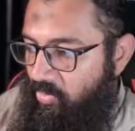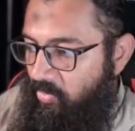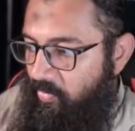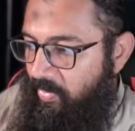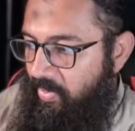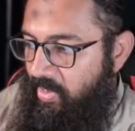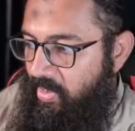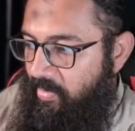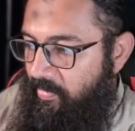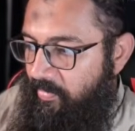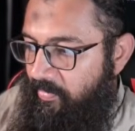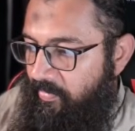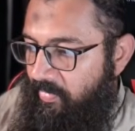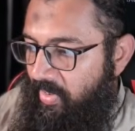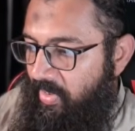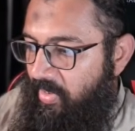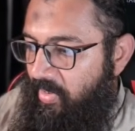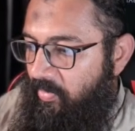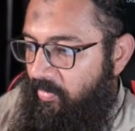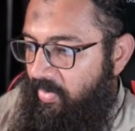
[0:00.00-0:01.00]
open up
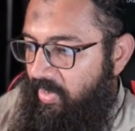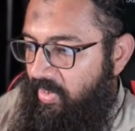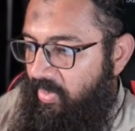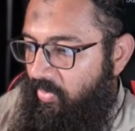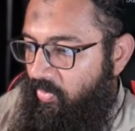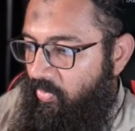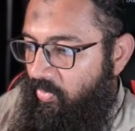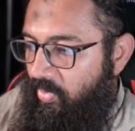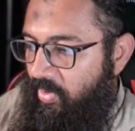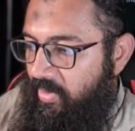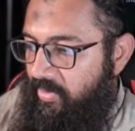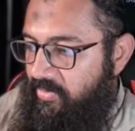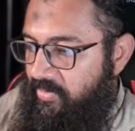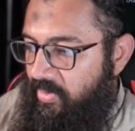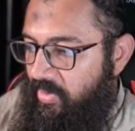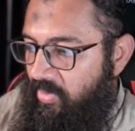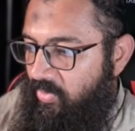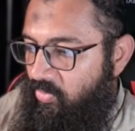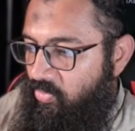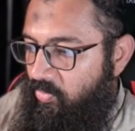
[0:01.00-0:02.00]
MakerBuddy rule
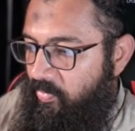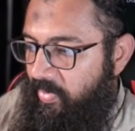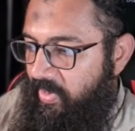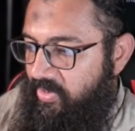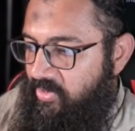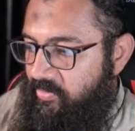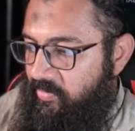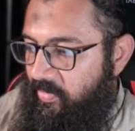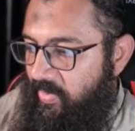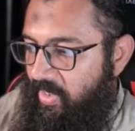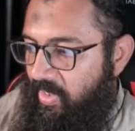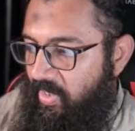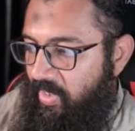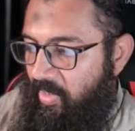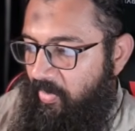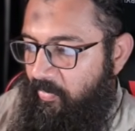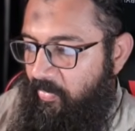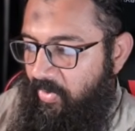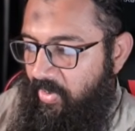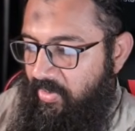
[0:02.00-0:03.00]
engine, loop
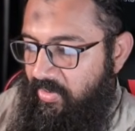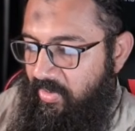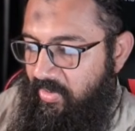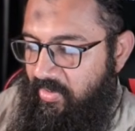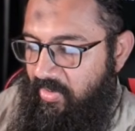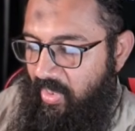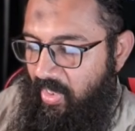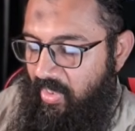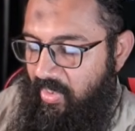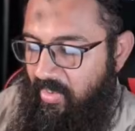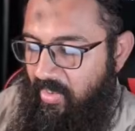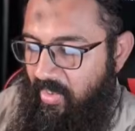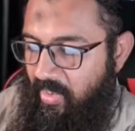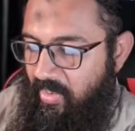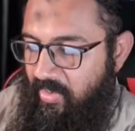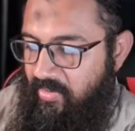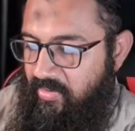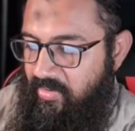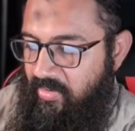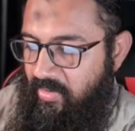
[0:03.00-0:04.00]
explainer, project
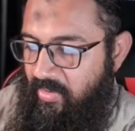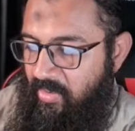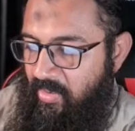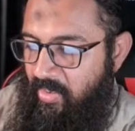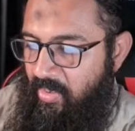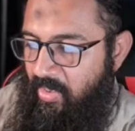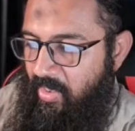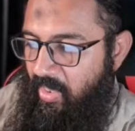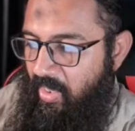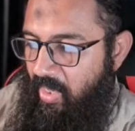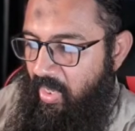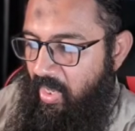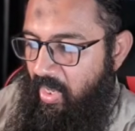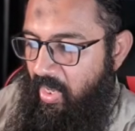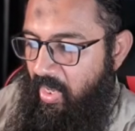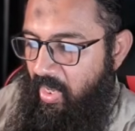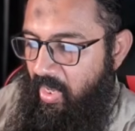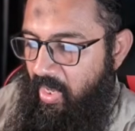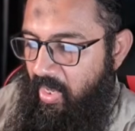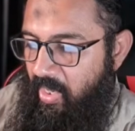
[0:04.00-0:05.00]
ideas,
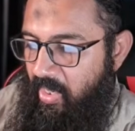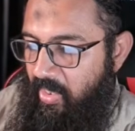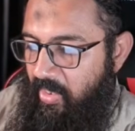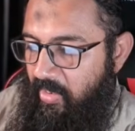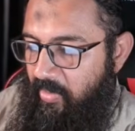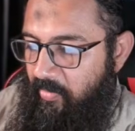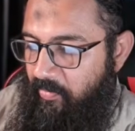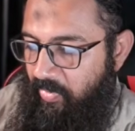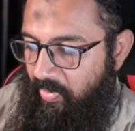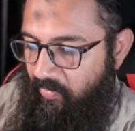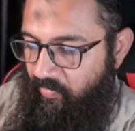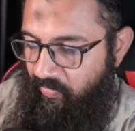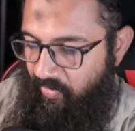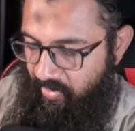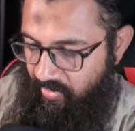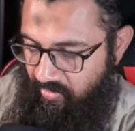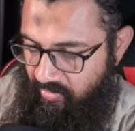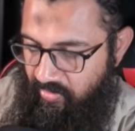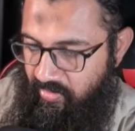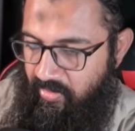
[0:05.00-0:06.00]
and
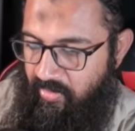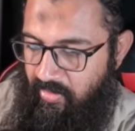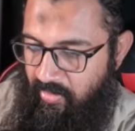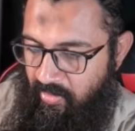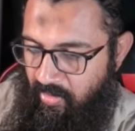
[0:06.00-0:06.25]
perfect.